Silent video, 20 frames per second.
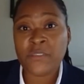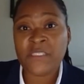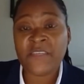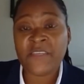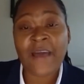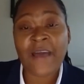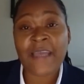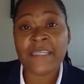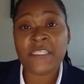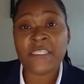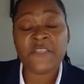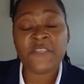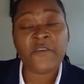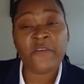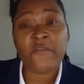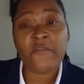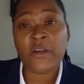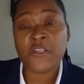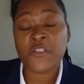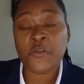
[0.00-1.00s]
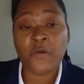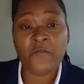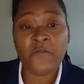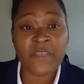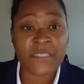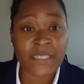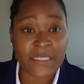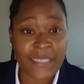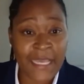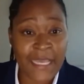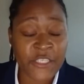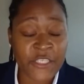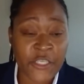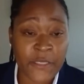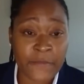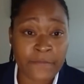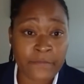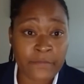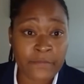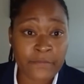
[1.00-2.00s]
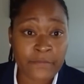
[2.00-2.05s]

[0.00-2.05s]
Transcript: devices for virtual visitation.